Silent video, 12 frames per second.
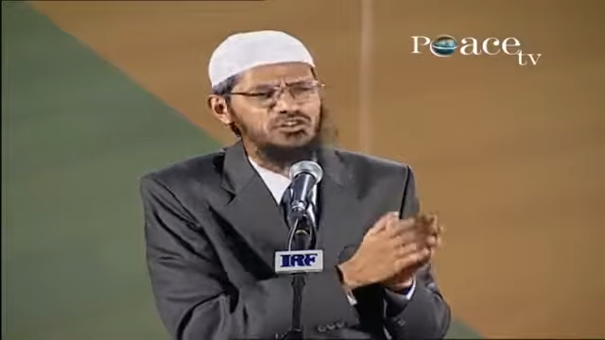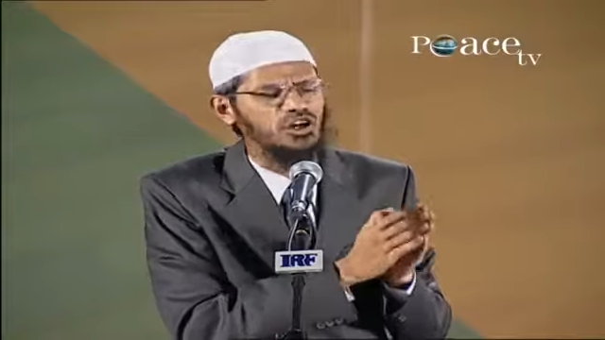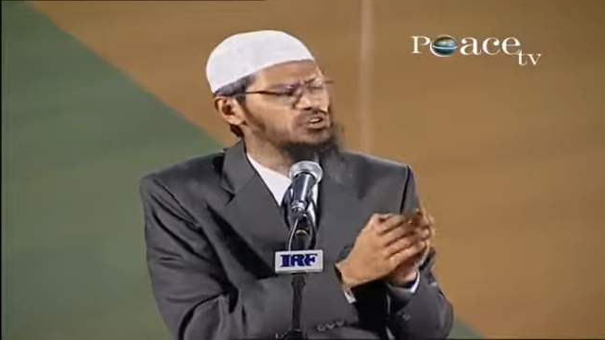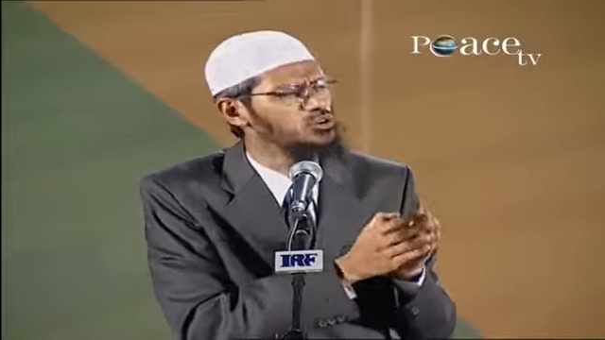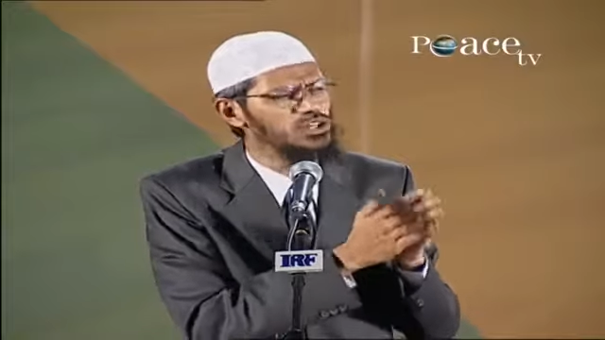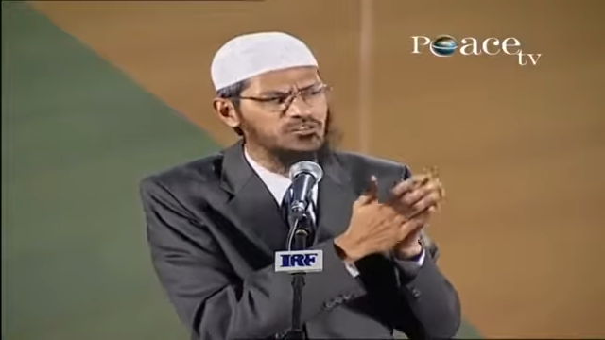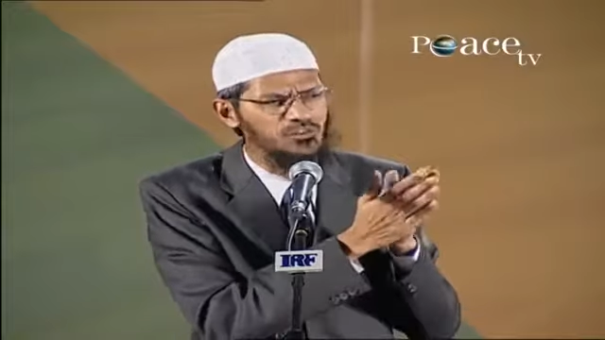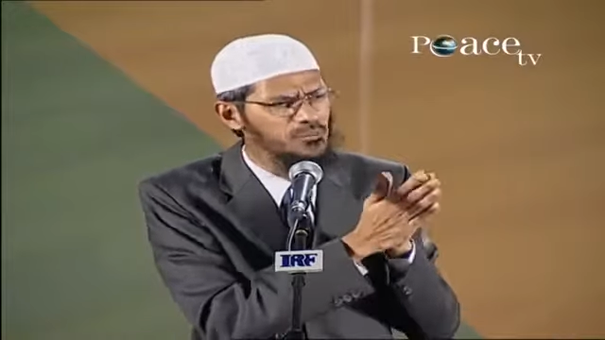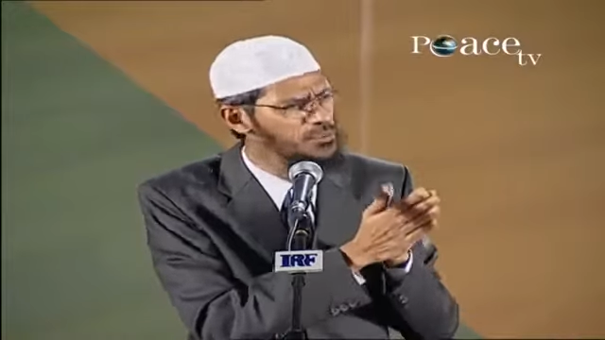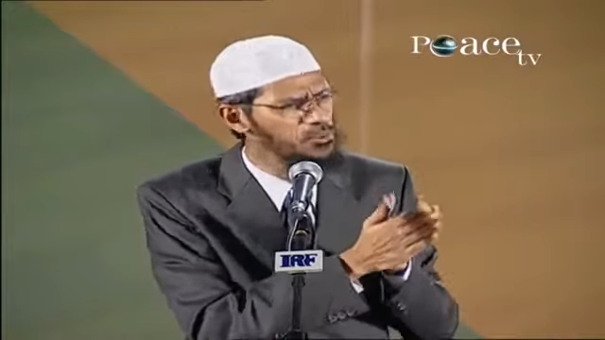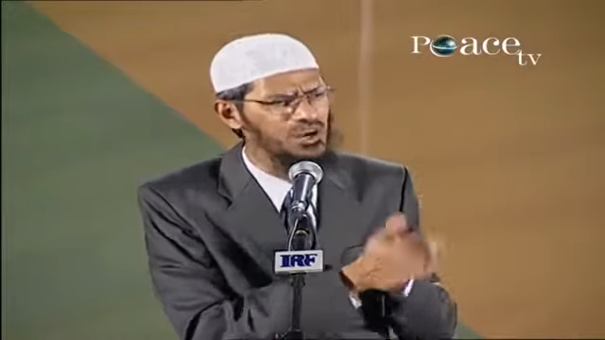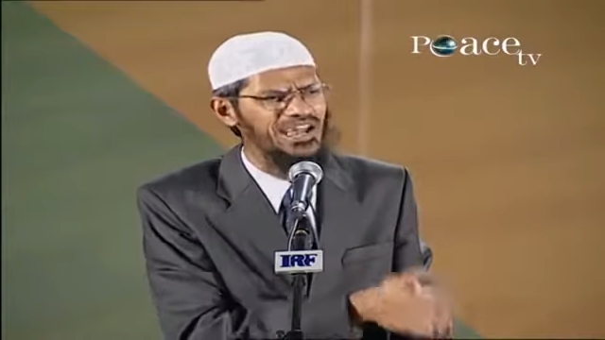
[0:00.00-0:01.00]
not only from
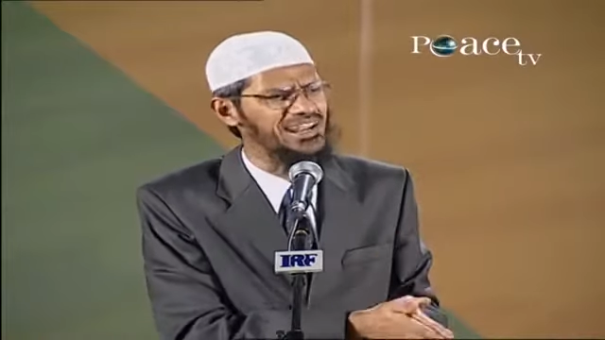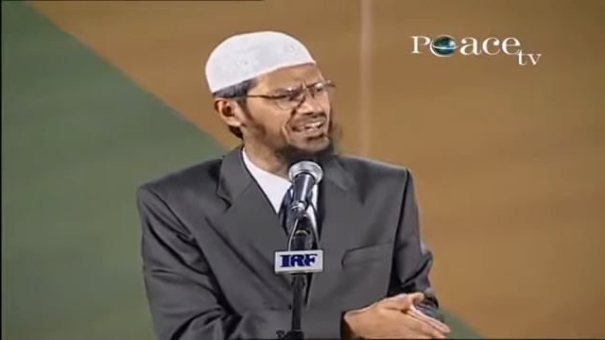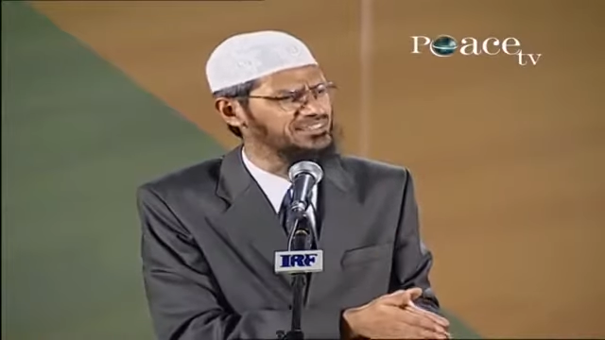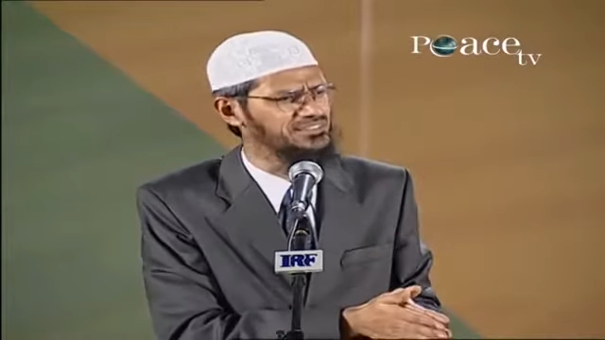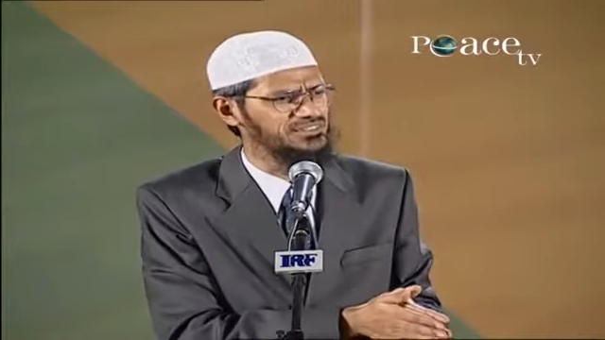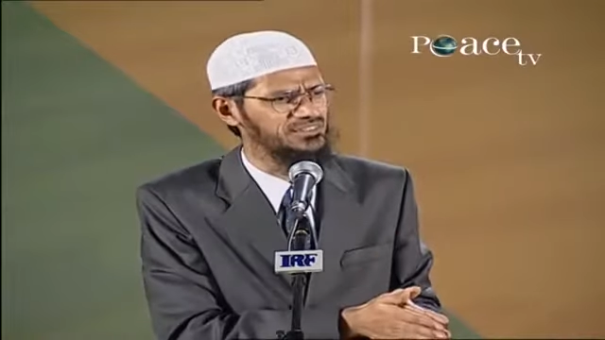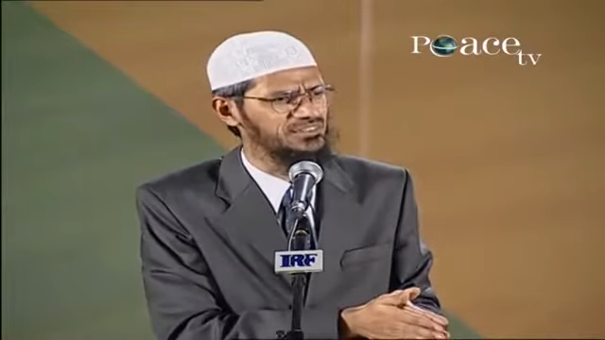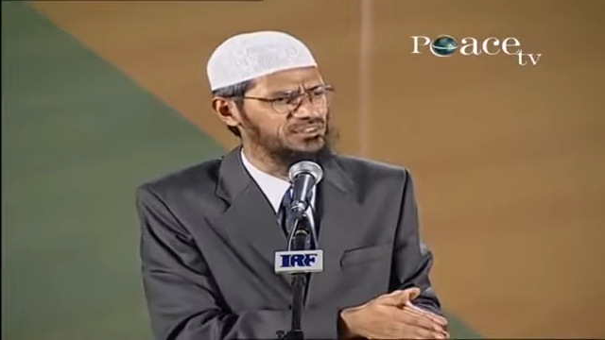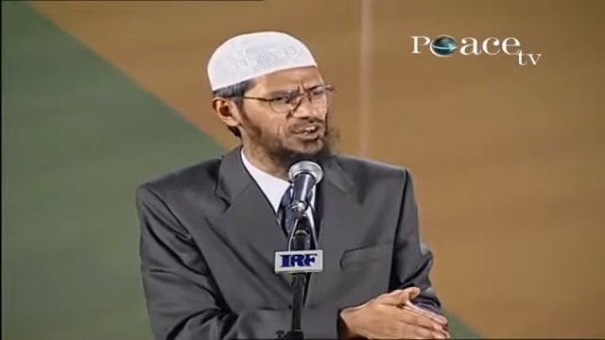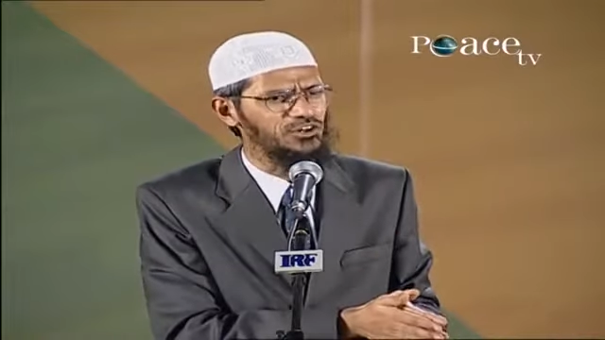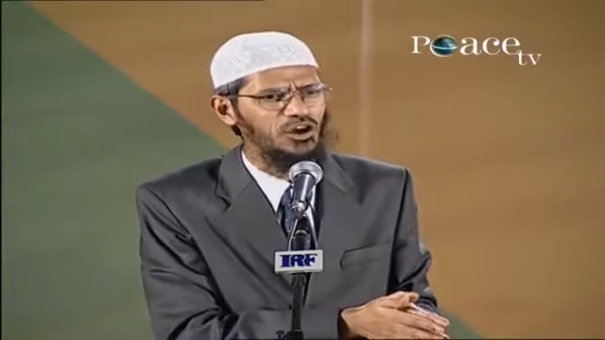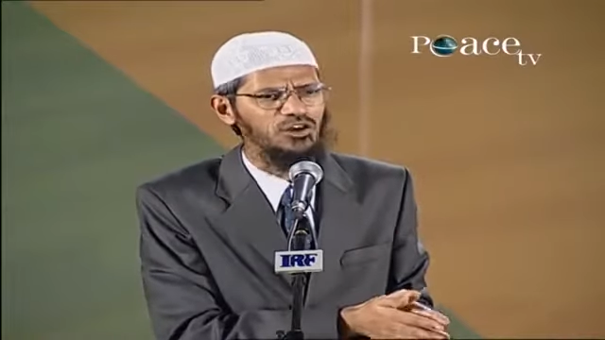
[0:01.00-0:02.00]
the Puranas,
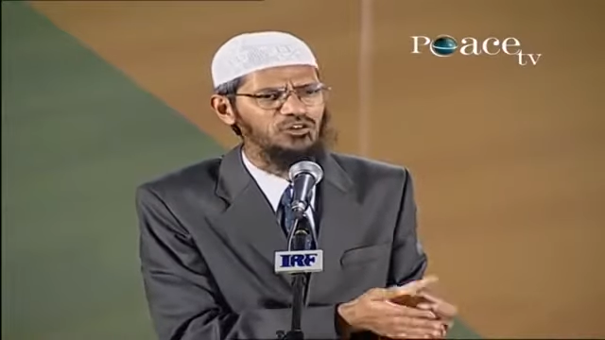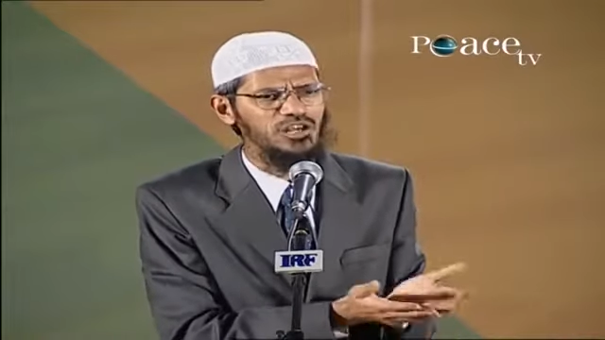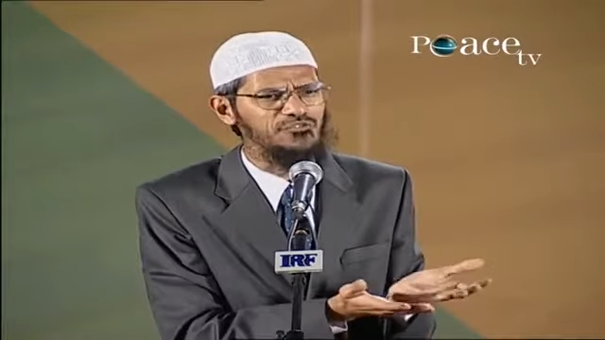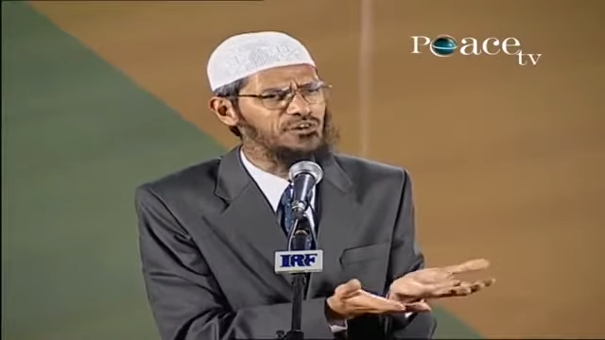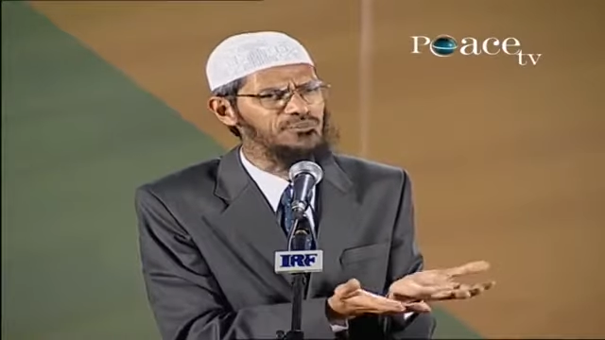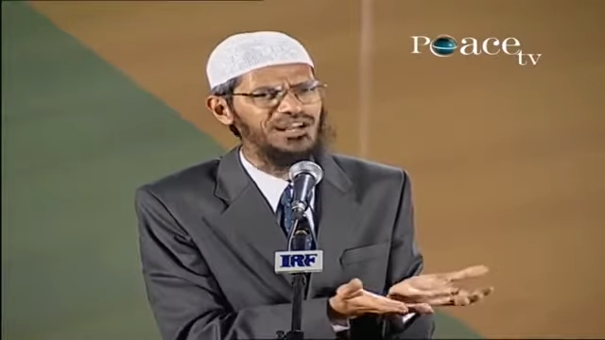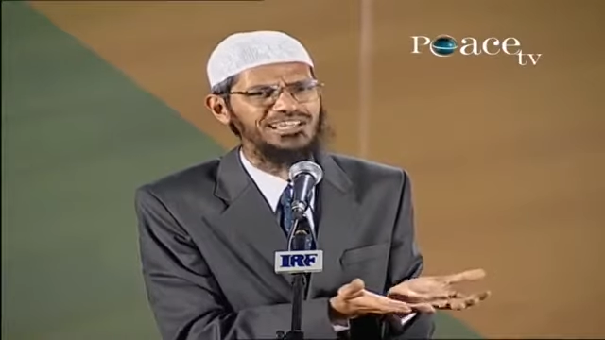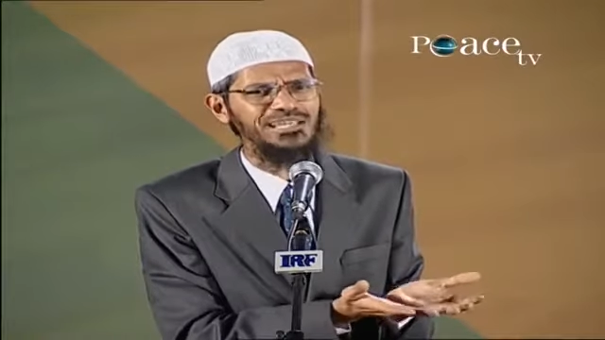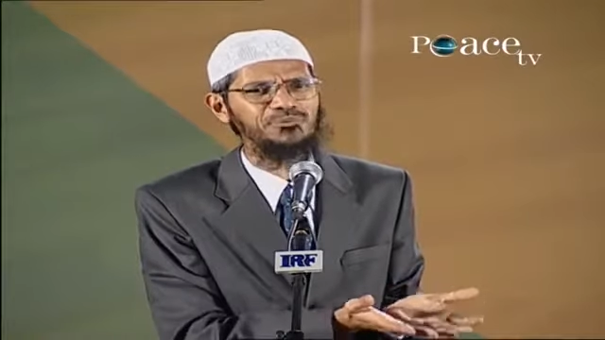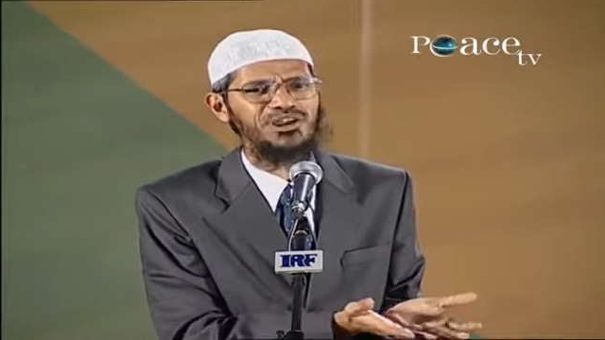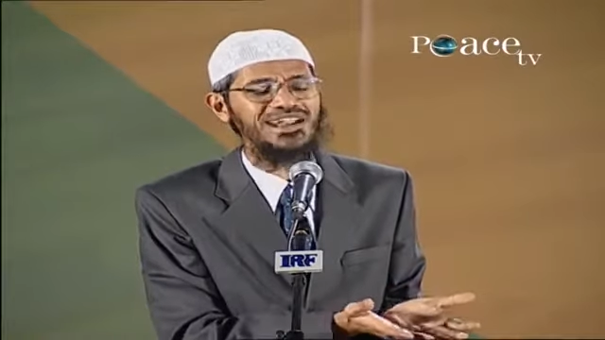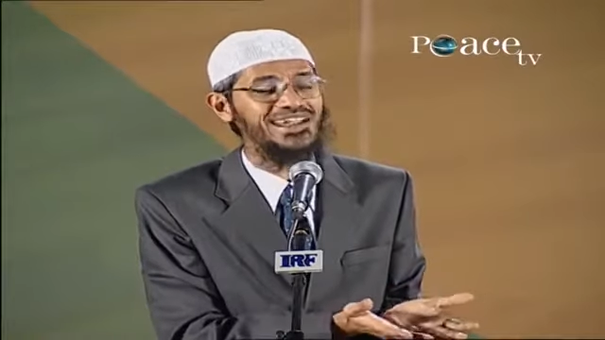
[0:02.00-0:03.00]
not only from Kalki
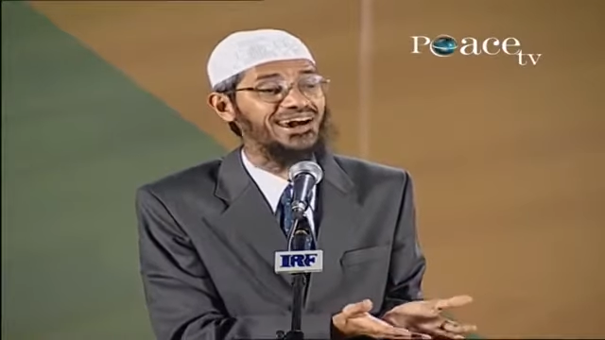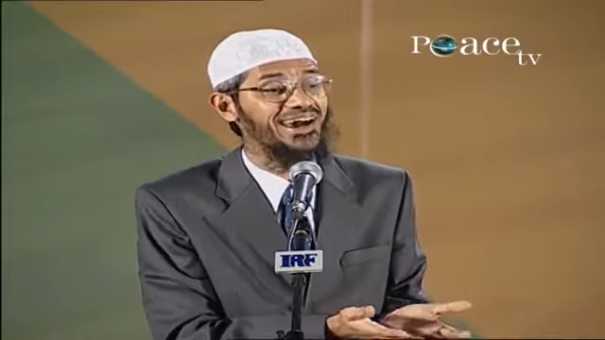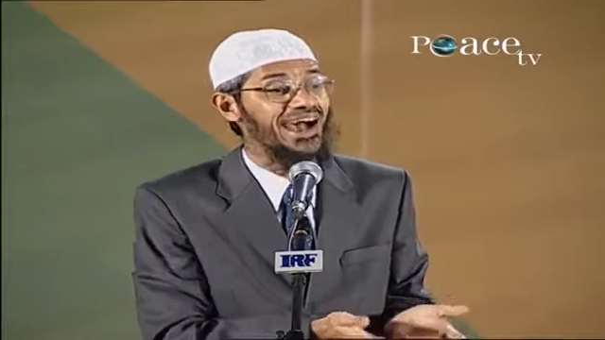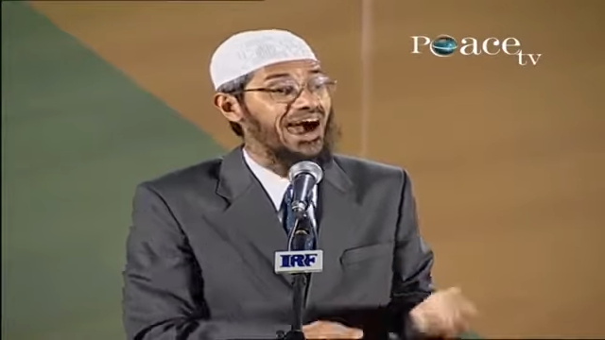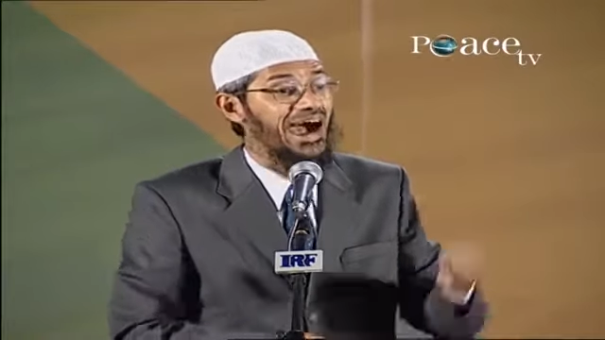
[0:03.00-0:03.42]
Purana.